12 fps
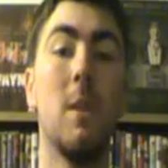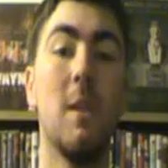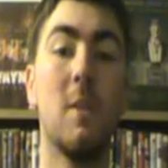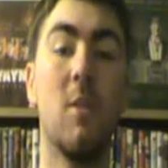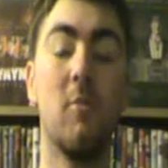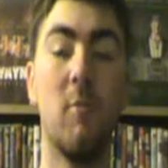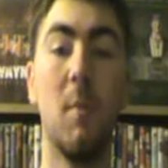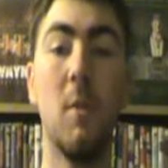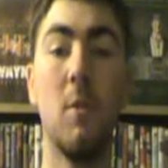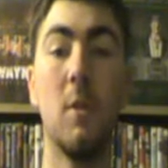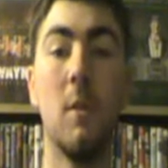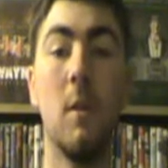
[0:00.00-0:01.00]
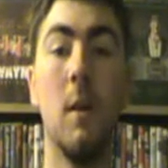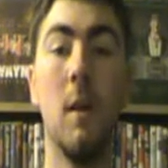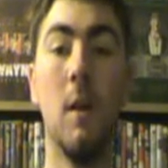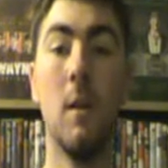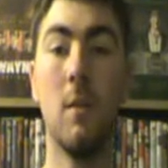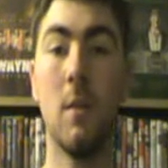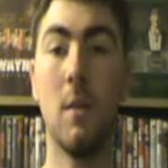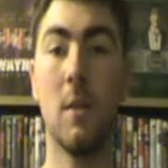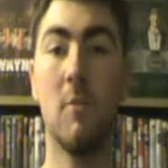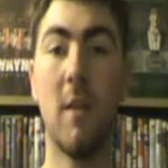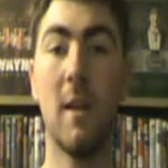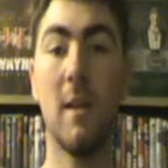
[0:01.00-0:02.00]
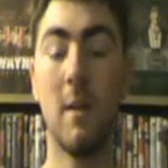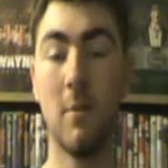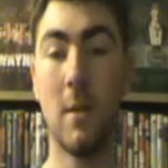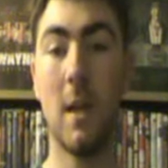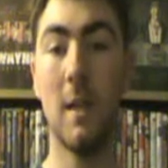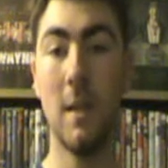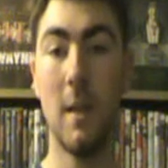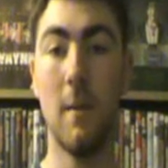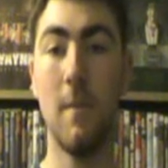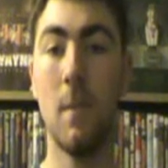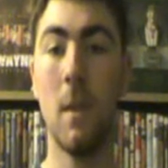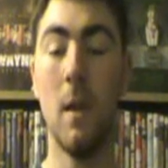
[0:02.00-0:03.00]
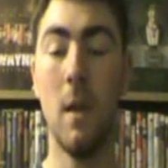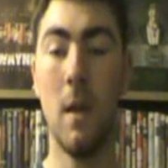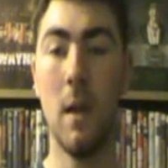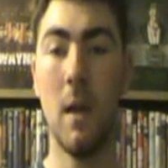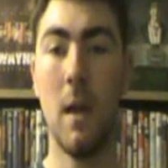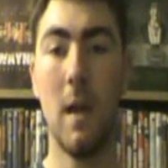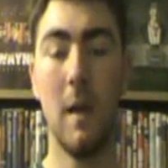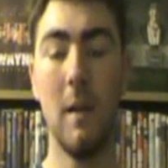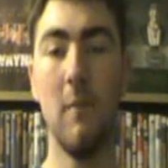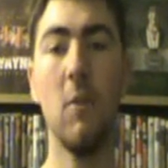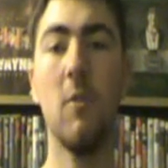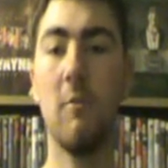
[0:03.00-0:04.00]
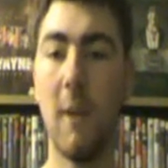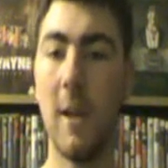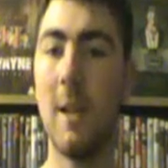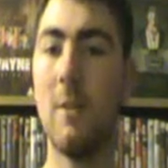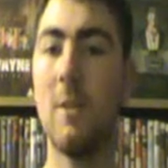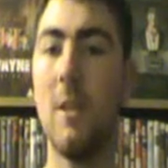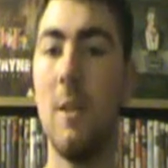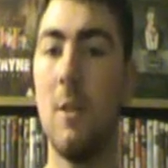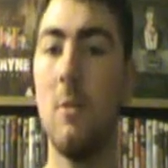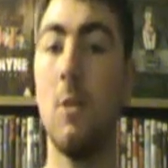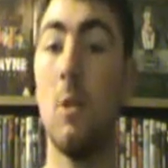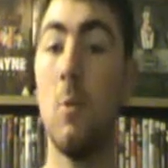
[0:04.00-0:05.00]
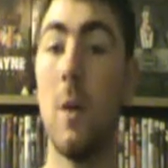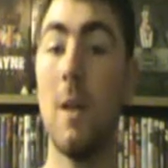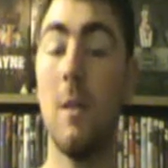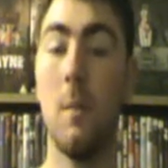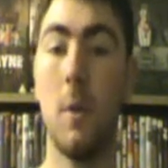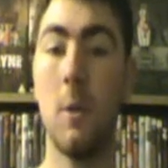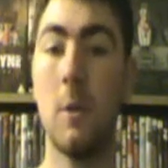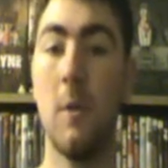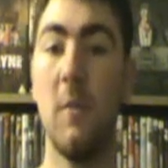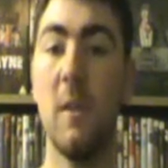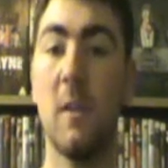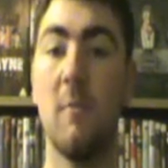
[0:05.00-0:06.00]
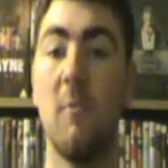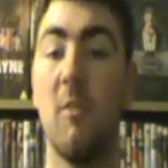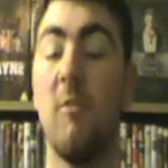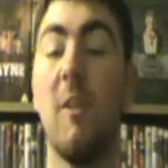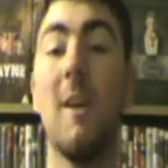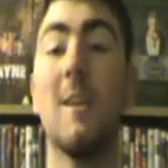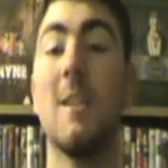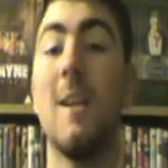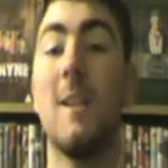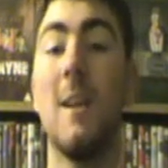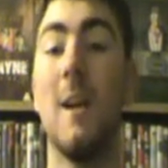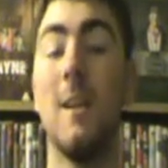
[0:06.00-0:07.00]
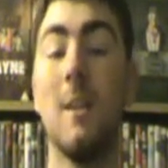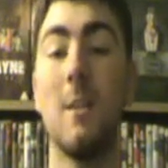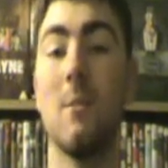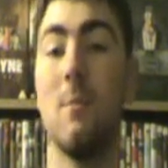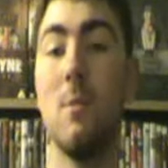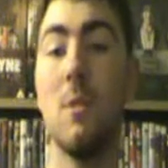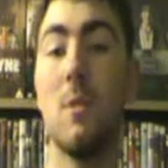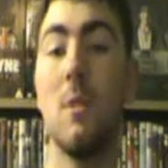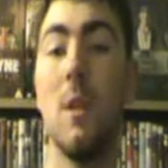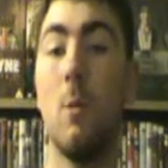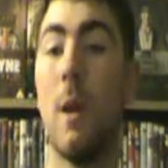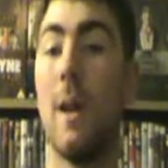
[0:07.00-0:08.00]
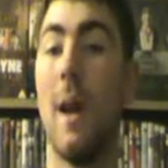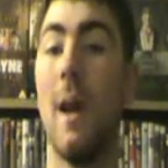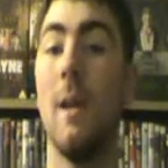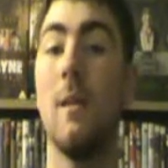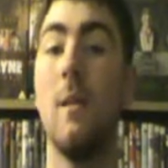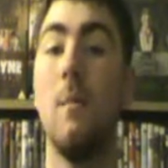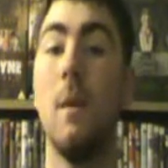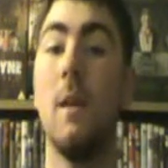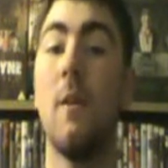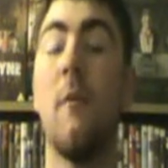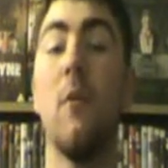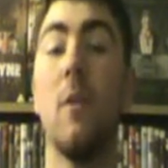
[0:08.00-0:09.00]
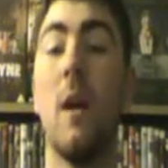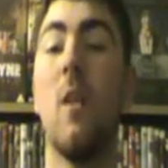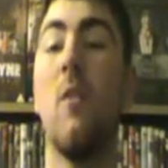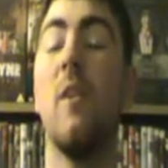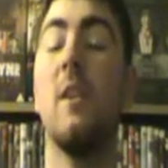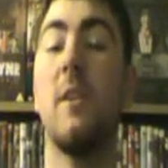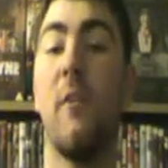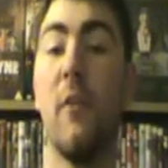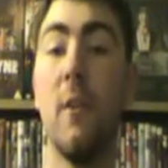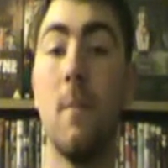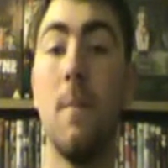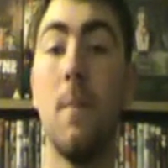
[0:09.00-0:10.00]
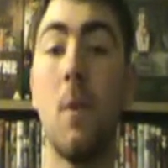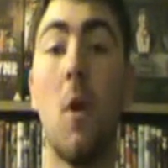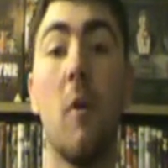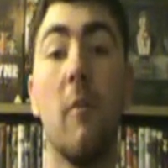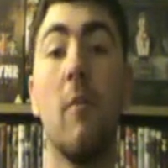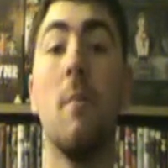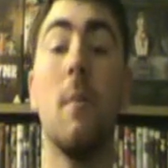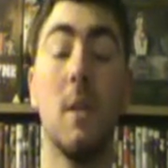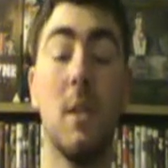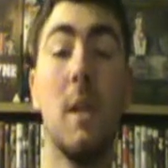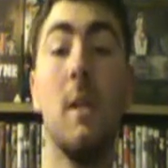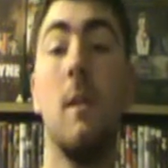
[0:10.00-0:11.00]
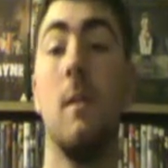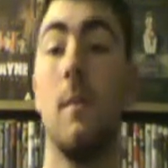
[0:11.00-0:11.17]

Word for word: was his contribution to this Grindhouse idea. And even though Grindhouse didn't do too well in the box office, Rodriguez liked the idea so much that he went ahead and made a full-length feature film of Machete.